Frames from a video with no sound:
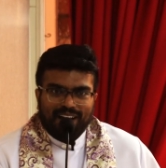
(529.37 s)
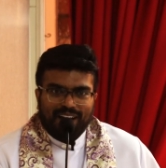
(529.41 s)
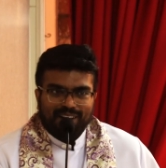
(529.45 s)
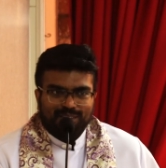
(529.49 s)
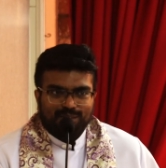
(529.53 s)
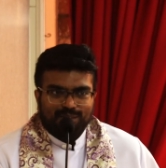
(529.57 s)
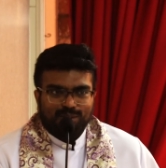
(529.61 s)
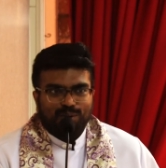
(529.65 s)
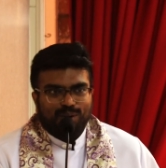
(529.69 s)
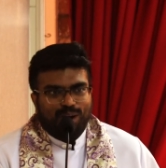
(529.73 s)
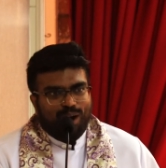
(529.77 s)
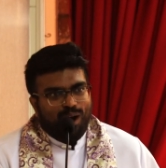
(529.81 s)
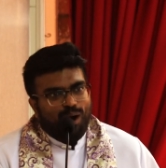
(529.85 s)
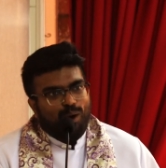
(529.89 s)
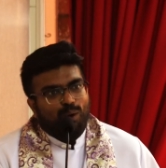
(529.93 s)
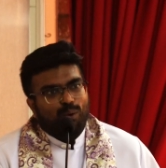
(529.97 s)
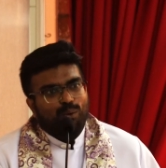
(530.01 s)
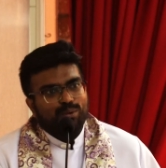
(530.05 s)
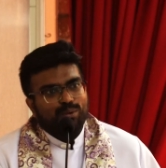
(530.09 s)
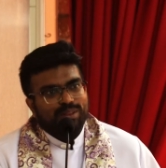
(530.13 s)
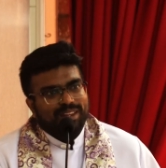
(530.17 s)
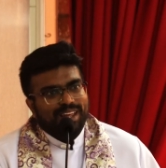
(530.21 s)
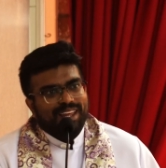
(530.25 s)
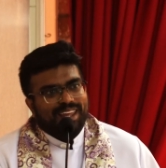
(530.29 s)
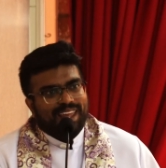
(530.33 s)
I don't know
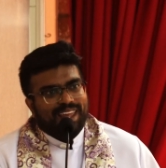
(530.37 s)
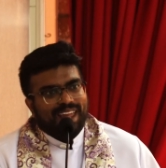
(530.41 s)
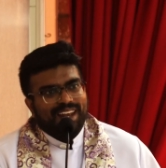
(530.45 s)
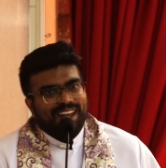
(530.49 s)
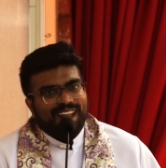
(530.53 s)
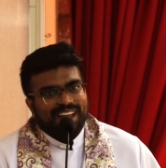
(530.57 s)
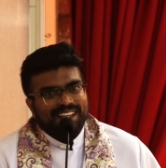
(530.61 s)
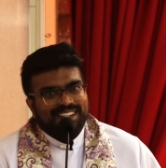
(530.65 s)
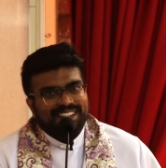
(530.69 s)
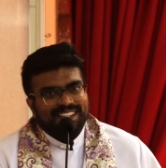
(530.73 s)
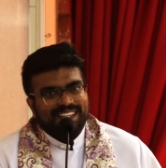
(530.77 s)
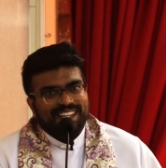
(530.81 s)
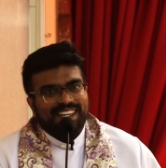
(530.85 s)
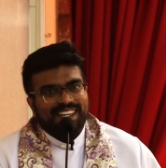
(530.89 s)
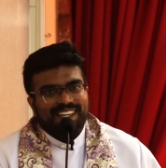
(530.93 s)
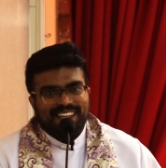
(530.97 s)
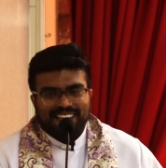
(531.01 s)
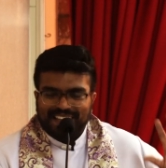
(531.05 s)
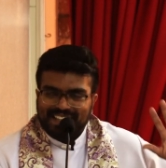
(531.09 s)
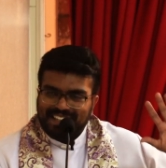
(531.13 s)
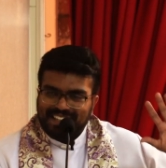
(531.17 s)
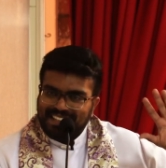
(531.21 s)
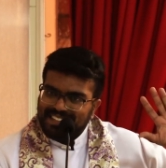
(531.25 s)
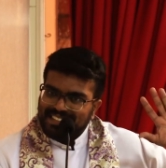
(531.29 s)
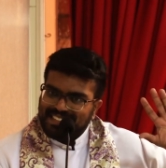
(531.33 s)
how they can
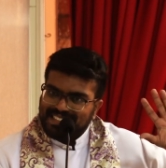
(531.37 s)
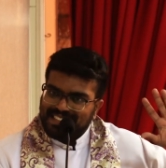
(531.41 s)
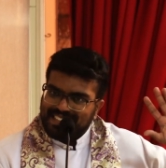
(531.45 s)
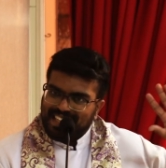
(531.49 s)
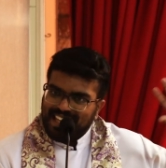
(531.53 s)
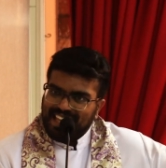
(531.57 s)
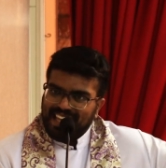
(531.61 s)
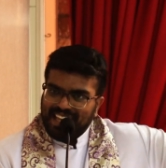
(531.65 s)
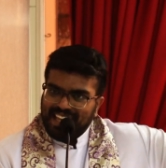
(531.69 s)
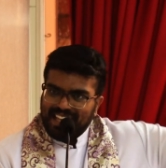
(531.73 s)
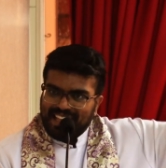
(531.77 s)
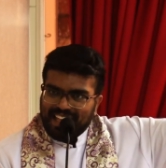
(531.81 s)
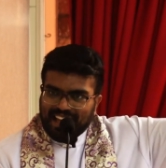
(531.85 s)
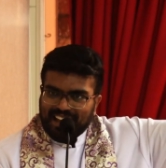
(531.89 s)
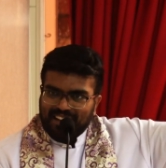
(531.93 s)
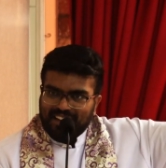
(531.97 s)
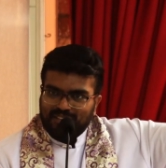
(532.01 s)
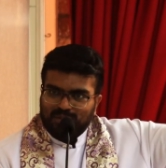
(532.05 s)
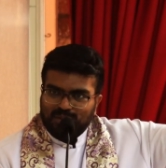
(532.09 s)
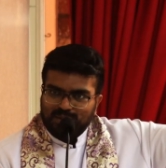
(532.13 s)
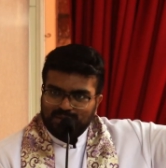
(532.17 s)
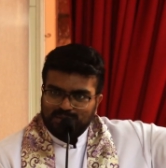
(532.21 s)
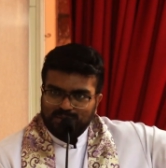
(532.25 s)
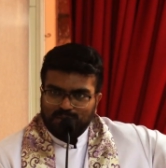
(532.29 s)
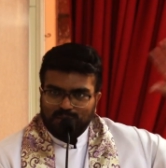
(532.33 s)
actually stay there
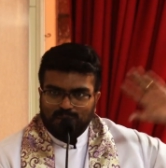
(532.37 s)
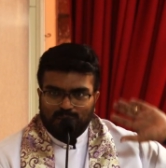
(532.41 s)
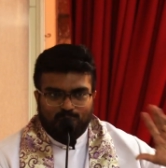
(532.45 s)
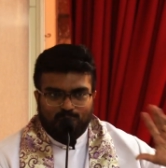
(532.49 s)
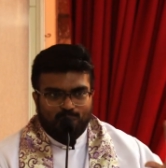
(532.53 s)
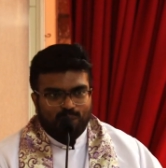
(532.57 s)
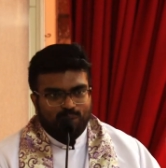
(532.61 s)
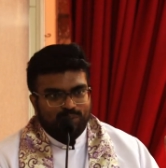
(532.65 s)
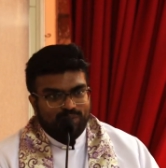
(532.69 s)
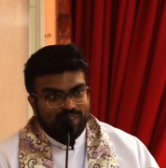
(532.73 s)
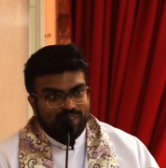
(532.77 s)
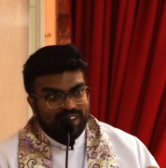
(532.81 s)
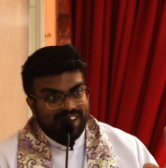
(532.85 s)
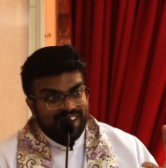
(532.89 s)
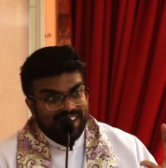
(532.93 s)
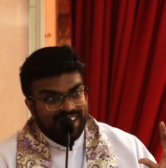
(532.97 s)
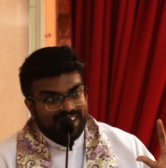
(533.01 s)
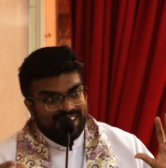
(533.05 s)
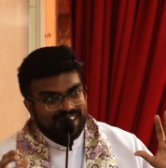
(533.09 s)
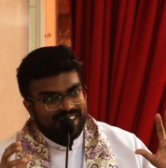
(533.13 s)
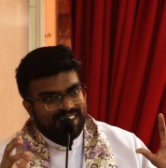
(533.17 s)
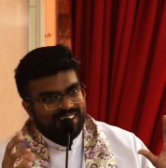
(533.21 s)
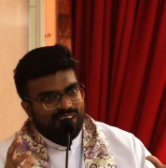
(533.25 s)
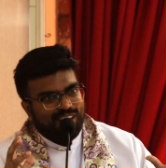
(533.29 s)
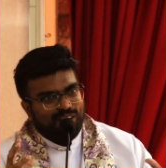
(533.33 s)
for so long
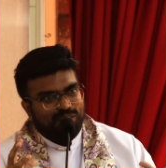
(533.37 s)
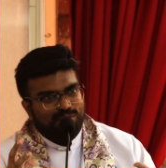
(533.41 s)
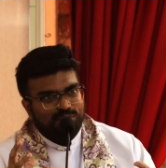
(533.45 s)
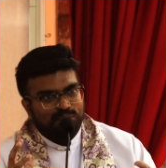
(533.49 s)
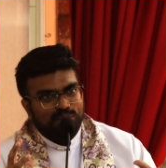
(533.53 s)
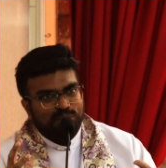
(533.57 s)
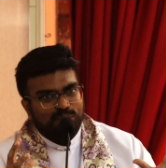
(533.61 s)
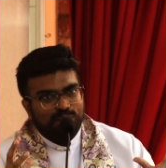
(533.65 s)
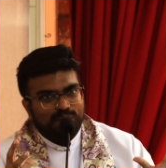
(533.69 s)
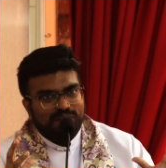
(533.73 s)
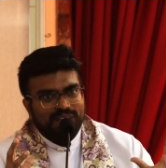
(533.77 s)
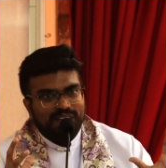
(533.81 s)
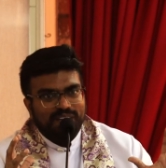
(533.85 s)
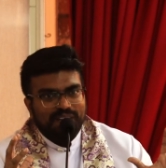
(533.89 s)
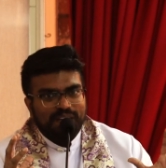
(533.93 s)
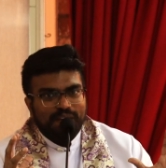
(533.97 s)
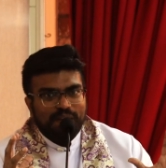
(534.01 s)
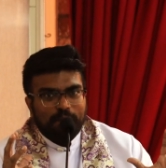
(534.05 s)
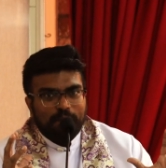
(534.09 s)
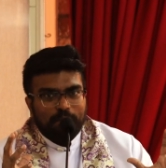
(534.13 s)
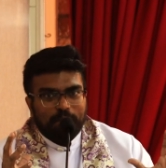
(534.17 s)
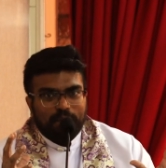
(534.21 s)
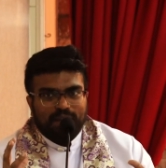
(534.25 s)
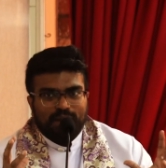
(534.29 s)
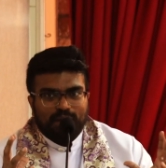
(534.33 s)
eating their food
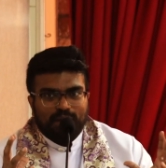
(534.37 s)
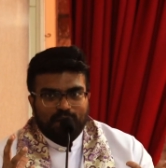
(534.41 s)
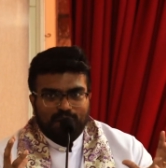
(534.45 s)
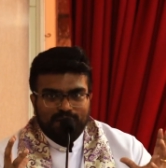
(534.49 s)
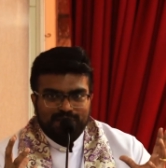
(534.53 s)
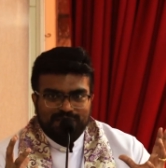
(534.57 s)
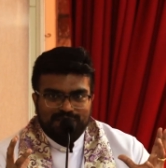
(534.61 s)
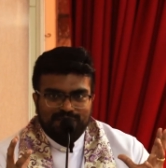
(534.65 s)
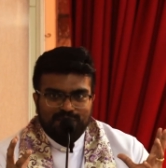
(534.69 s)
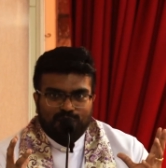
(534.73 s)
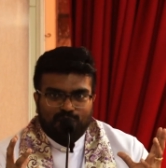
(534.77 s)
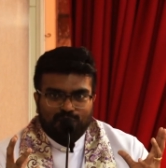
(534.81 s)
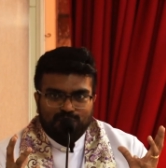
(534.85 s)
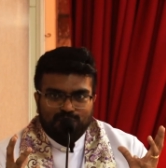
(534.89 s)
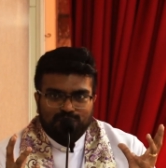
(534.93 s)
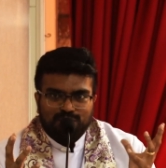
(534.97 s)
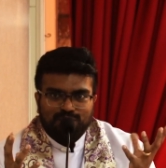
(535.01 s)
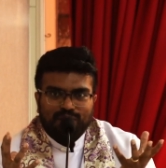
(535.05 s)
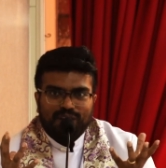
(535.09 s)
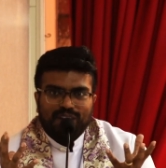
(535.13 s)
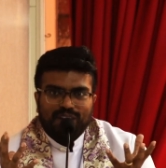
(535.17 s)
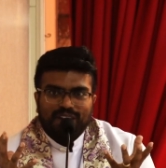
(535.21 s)
because of